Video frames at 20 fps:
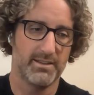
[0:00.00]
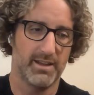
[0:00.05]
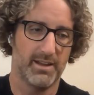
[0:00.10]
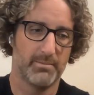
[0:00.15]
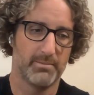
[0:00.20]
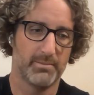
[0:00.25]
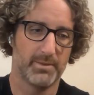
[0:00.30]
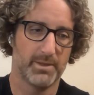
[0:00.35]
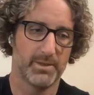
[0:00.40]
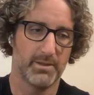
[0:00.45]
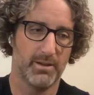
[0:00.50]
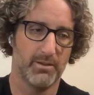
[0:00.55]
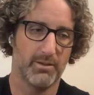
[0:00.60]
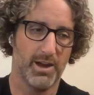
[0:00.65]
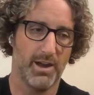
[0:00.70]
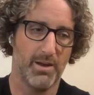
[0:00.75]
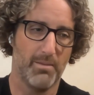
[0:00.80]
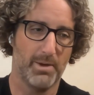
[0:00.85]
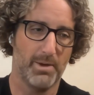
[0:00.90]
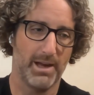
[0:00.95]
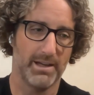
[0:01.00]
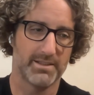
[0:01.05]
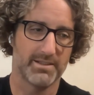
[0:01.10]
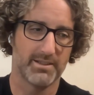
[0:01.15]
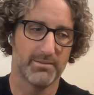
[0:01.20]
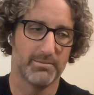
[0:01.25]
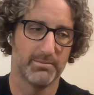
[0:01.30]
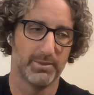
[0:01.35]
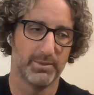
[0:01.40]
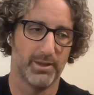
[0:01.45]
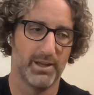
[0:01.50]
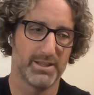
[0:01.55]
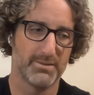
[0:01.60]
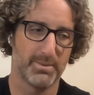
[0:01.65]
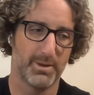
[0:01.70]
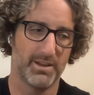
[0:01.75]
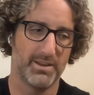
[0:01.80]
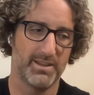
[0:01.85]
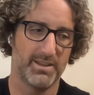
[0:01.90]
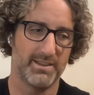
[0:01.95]
I'll come back to compliance,
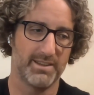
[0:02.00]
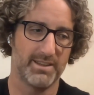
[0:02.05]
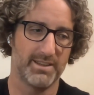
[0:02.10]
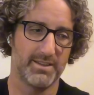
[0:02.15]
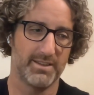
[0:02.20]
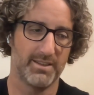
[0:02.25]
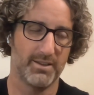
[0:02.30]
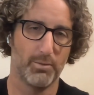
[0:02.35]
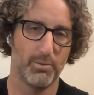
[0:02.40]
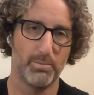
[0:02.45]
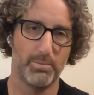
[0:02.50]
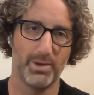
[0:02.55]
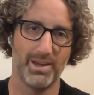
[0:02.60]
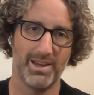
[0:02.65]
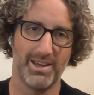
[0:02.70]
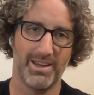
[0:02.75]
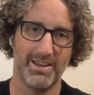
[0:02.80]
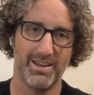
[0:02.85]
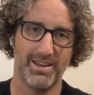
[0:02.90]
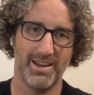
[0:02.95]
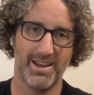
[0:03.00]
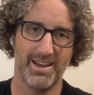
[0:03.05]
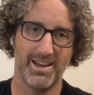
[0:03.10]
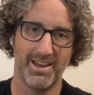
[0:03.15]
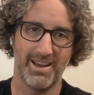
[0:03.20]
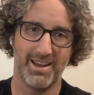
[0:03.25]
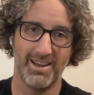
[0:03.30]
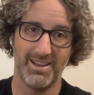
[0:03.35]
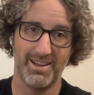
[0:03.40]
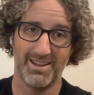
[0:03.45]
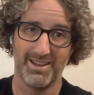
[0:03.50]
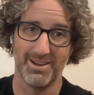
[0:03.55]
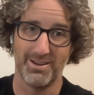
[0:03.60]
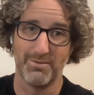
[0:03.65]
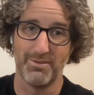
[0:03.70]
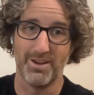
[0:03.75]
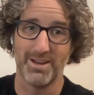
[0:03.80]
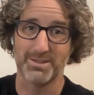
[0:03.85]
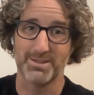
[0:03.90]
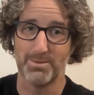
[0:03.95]
but I think that there'll be an
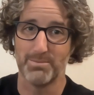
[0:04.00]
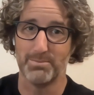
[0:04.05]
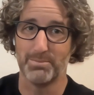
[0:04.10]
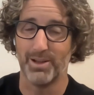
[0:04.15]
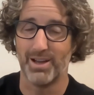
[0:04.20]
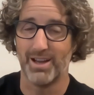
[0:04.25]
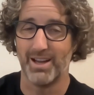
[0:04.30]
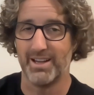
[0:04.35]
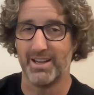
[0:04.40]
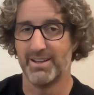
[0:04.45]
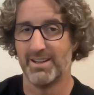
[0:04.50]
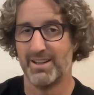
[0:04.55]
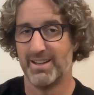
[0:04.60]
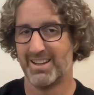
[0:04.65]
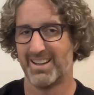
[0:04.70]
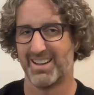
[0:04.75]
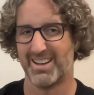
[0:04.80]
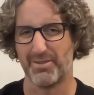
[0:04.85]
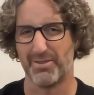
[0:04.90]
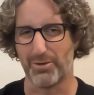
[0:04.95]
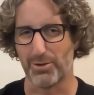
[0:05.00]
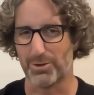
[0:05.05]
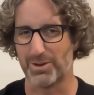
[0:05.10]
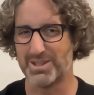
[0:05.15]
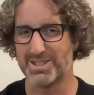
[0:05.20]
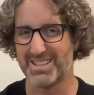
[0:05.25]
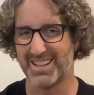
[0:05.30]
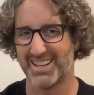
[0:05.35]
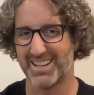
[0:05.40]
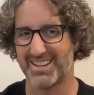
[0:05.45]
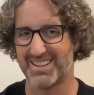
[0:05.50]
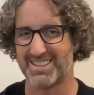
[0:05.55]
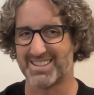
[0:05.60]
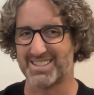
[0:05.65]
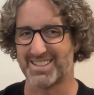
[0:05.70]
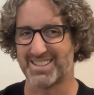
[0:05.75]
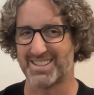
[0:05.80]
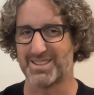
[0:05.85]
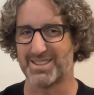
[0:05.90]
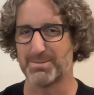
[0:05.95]
investment play, and I've already started to
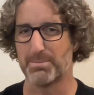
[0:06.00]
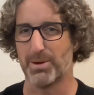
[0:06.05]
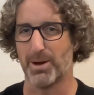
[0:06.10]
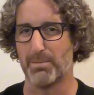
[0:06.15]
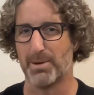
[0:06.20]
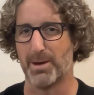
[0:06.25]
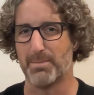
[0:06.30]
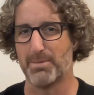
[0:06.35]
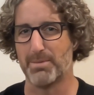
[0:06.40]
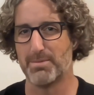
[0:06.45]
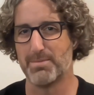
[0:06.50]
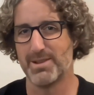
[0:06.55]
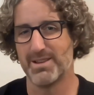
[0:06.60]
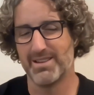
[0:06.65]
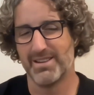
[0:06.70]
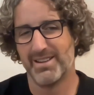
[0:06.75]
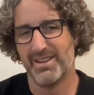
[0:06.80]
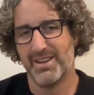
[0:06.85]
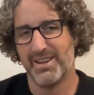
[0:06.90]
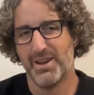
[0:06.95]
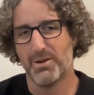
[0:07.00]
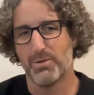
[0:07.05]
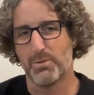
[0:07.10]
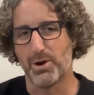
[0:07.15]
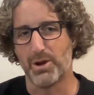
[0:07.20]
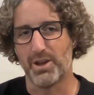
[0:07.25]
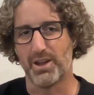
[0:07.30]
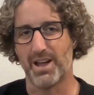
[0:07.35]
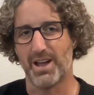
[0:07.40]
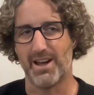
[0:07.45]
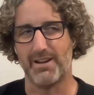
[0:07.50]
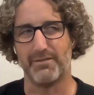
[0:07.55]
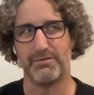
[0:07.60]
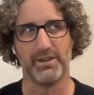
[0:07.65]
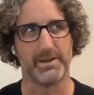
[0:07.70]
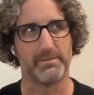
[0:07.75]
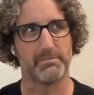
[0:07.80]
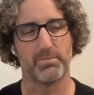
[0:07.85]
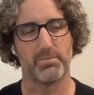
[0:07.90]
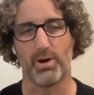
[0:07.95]
see this pop up a bit, where you have
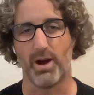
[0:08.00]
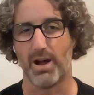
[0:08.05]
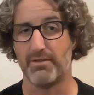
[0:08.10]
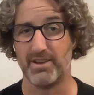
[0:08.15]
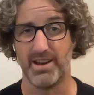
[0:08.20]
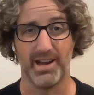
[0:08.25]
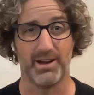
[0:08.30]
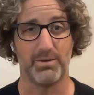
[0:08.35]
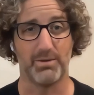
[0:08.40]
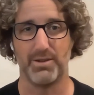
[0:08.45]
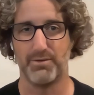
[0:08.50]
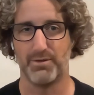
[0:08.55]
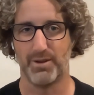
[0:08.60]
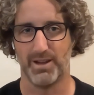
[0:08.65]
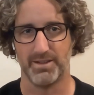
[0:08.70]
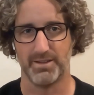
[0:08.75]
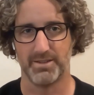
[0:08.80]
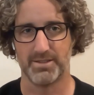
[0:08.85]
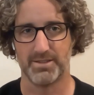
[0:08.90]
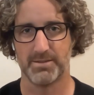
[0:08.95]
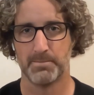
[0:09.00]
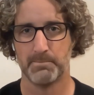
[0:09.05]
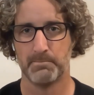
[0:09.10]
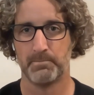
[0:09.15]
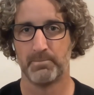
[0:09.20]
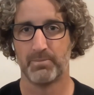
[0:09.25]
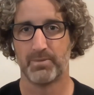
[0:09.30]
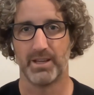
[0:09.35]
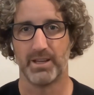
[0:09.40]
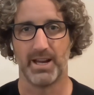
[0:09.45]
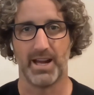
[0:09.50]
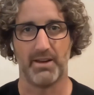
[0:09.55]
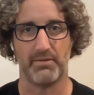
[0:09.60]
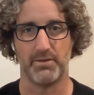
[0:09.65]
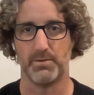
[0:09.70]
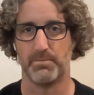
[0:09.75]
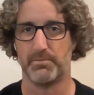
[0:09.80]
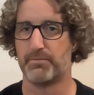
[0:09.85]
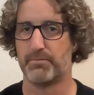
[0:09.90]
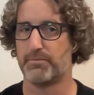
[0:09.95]
like private equity funds that have
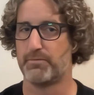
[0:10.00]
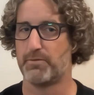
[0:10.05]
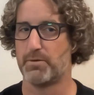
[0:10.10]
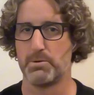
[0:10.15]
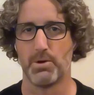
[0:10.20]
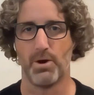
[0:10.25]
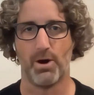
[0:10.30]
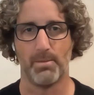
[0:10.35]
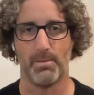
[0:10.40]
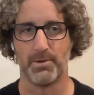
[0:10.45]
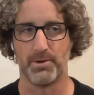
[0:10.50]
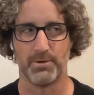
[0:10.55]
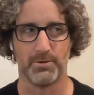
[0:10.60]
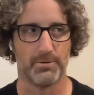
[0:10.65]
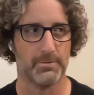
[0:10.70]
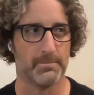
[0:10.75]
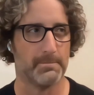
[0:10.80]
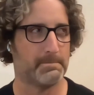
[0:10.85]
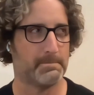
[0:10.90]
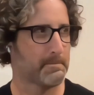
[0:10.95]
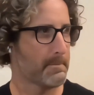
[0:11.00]
a phenomenal